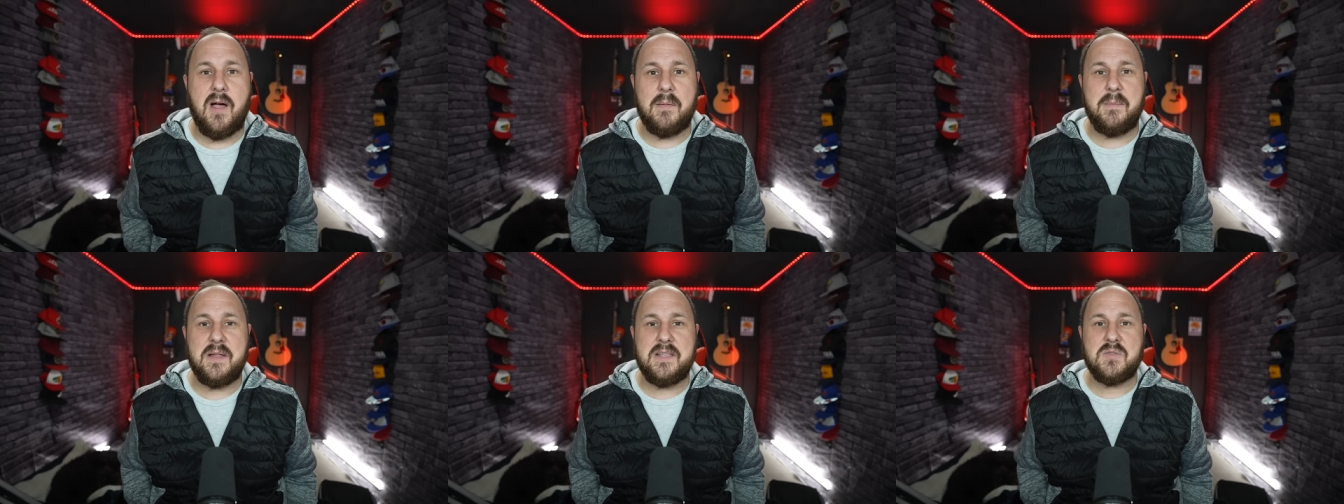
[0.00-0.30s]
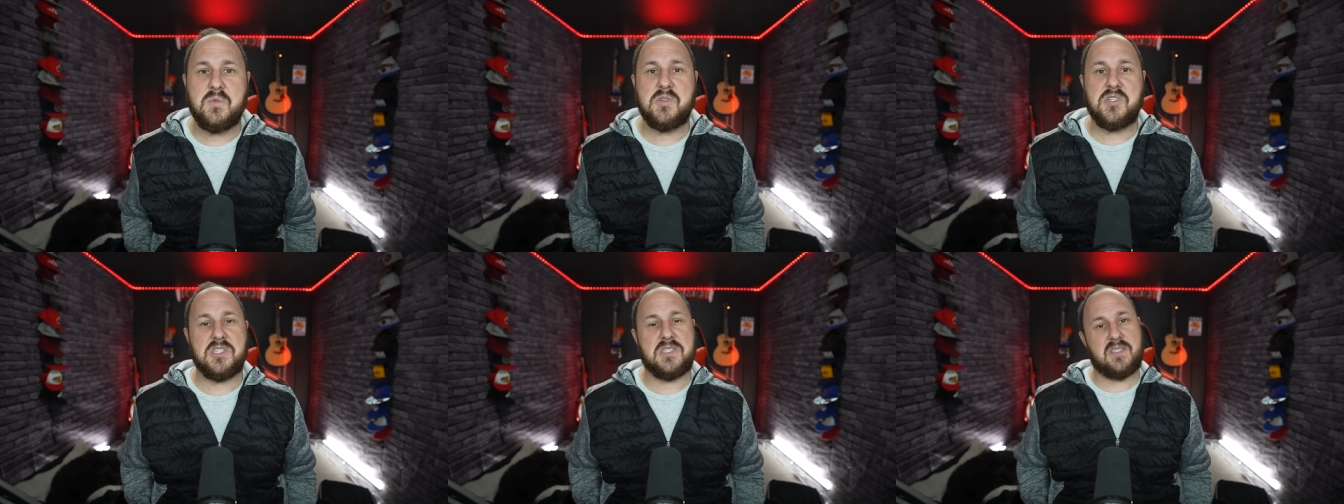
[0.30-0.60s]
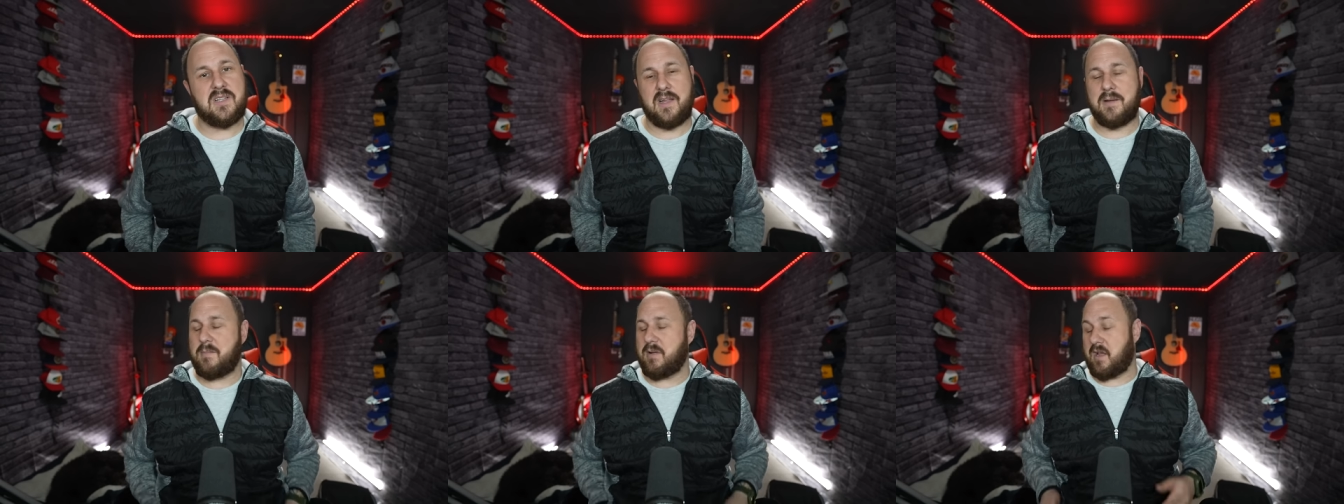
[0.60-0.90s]
comments would
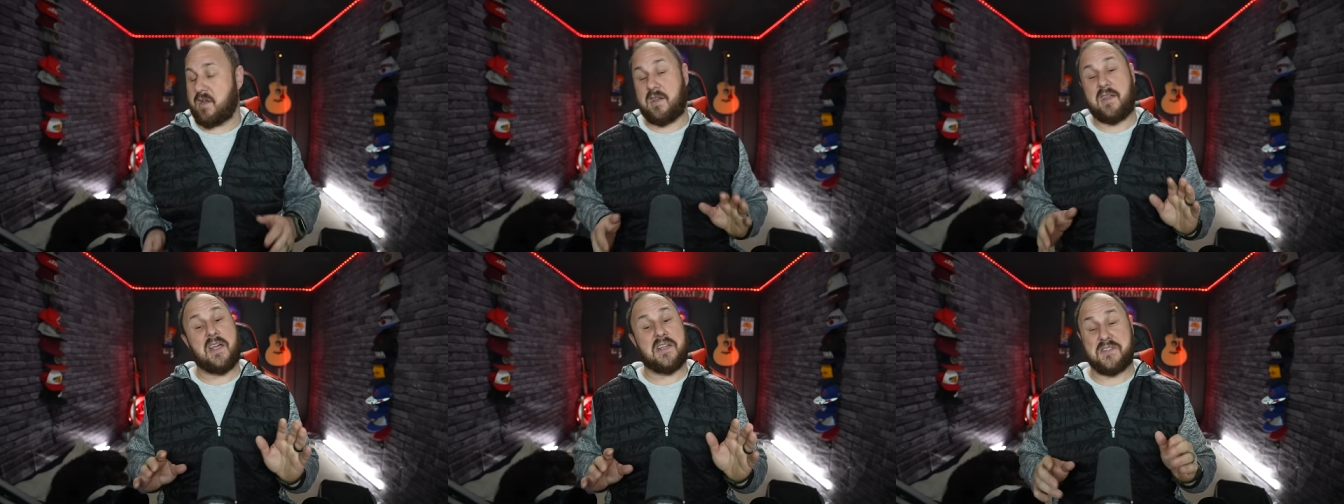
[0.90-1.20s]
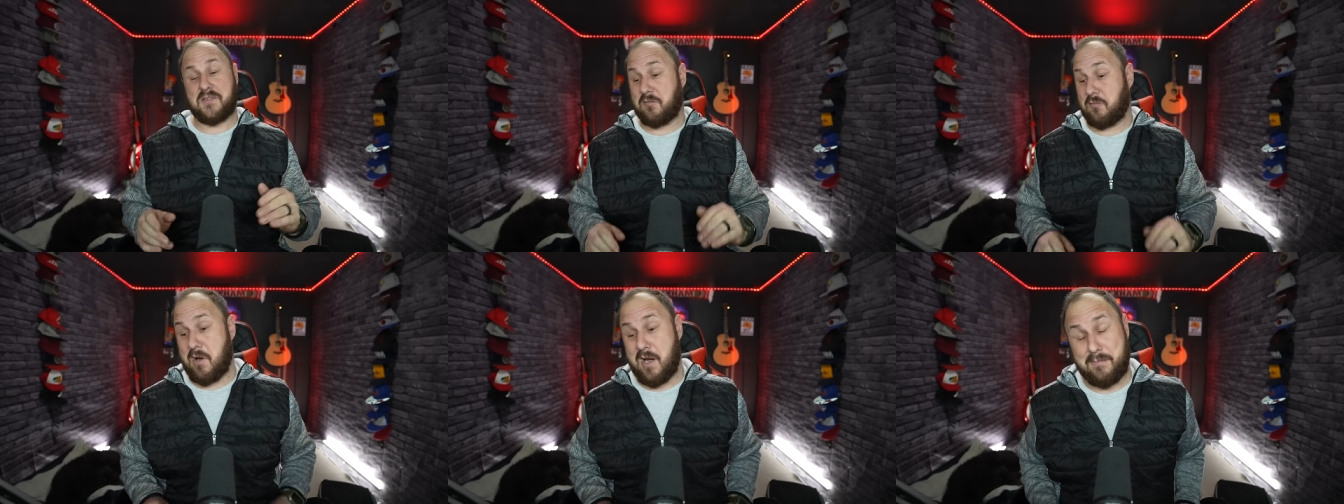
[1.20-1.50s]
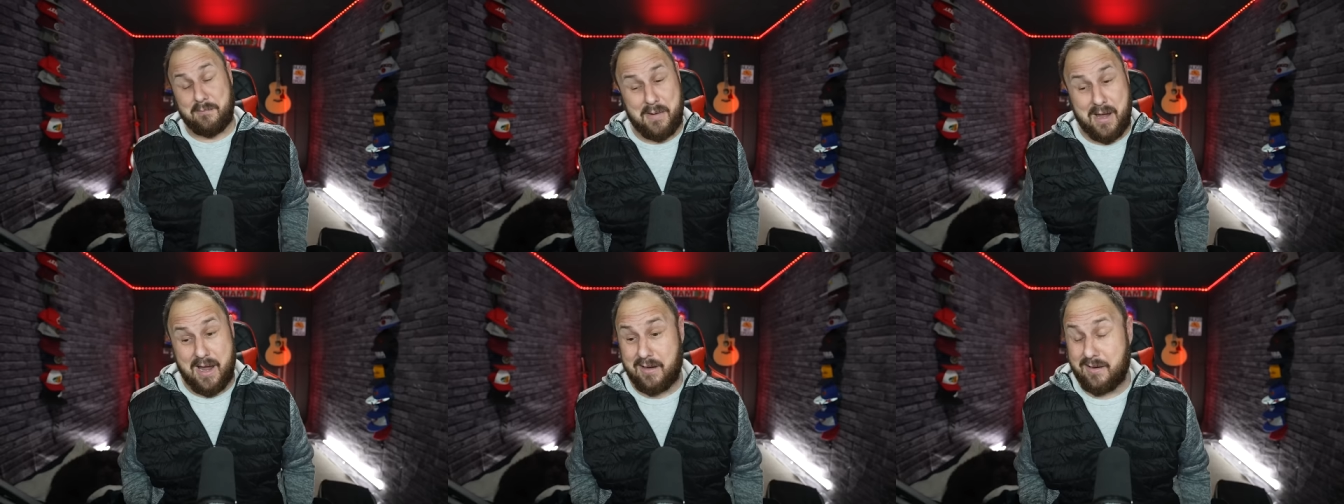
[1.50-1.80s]
just delete and be like, "That's
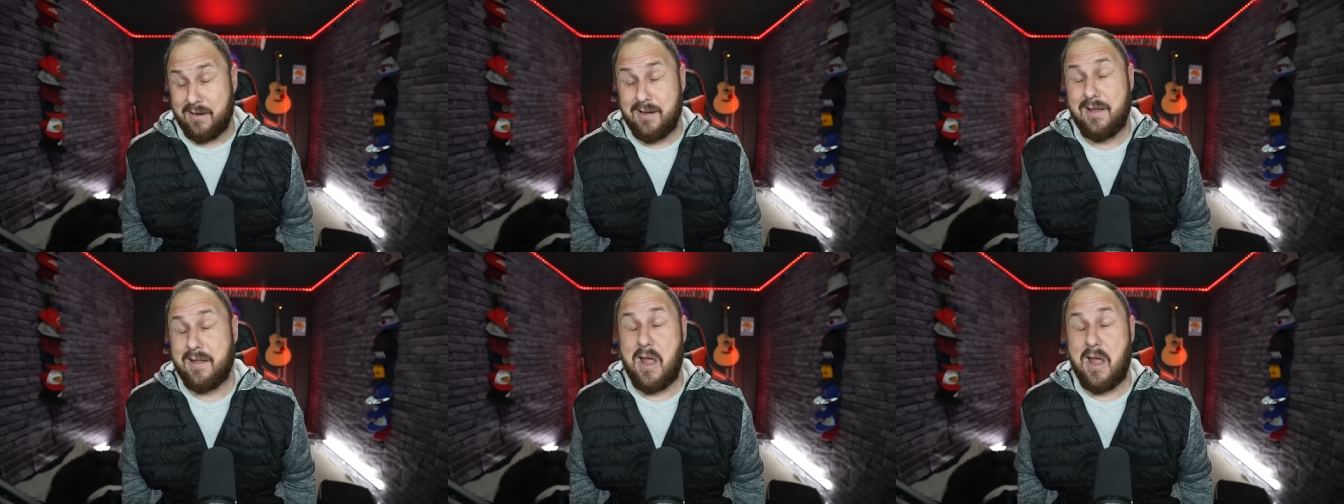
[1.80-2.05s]
right, man.